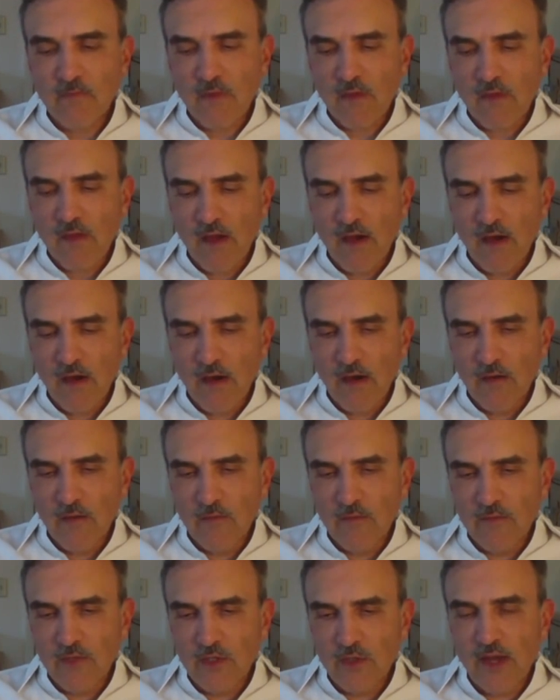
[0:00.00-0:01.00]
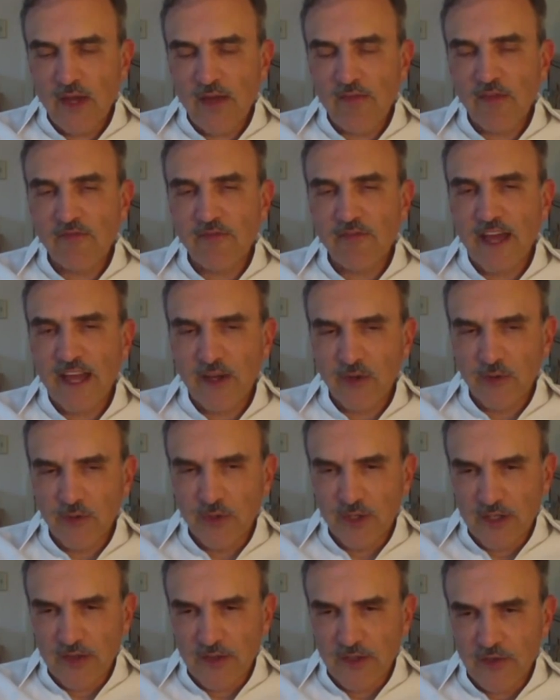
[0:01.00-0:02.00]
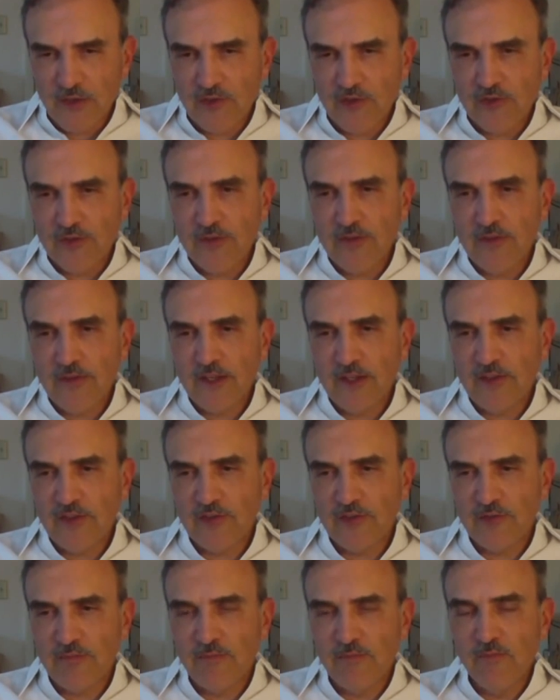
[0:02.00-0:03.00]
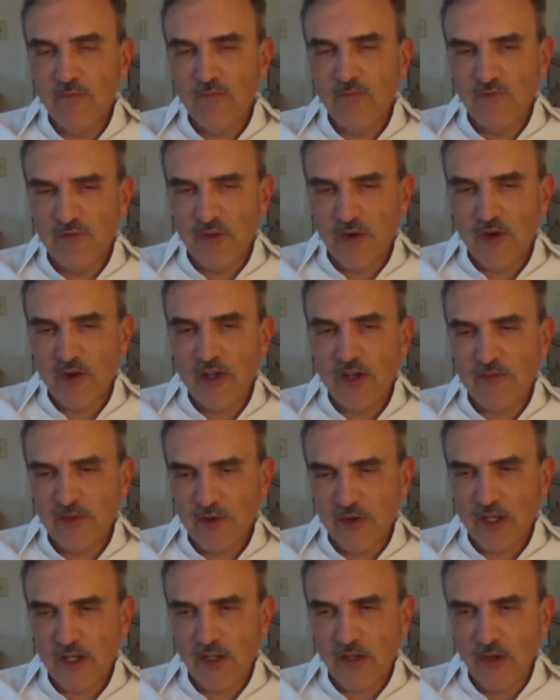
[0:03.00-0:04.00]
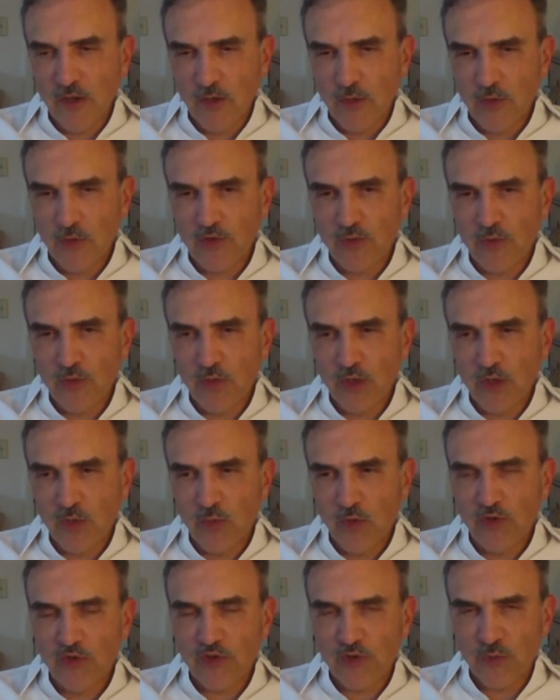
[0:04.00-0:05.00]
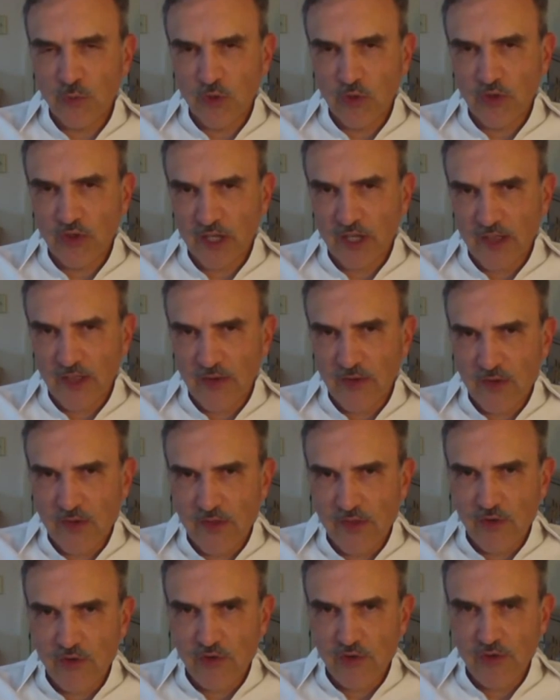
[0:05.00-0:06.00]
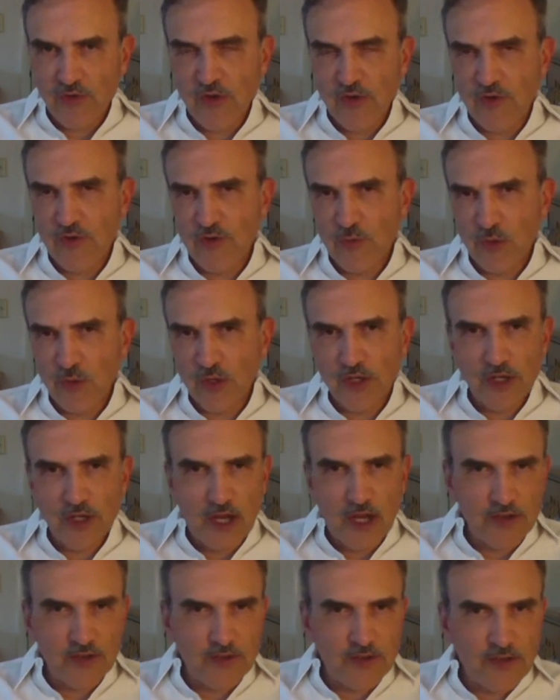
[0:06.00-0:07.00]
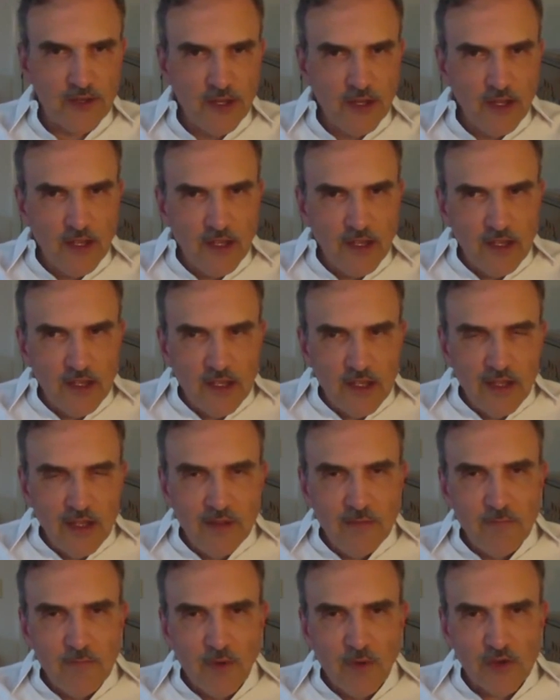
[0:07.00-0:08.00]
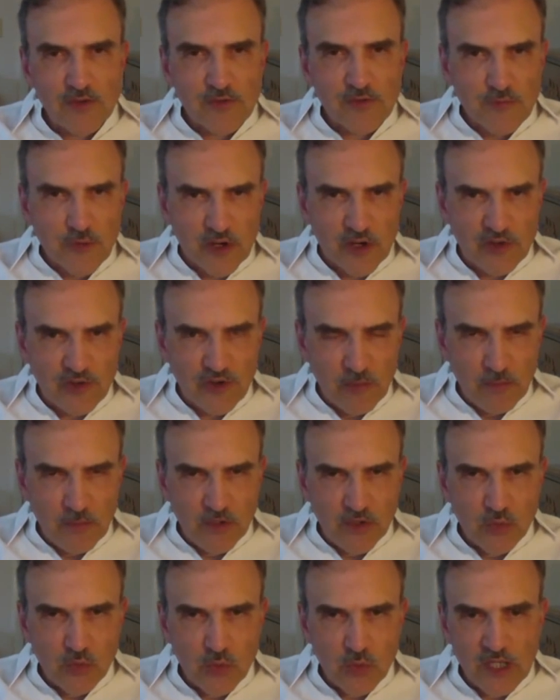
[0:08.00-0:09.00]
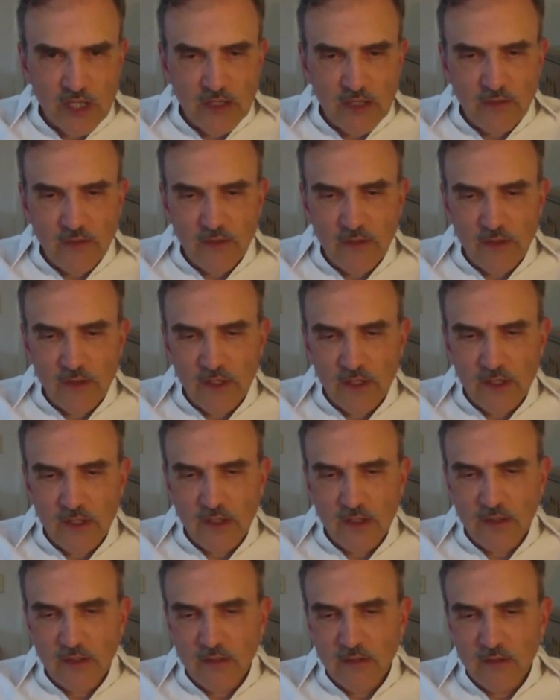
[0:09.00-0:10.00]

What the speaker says: You have the faculty that's very, very close and really wants to work together, and there's really not much friction between the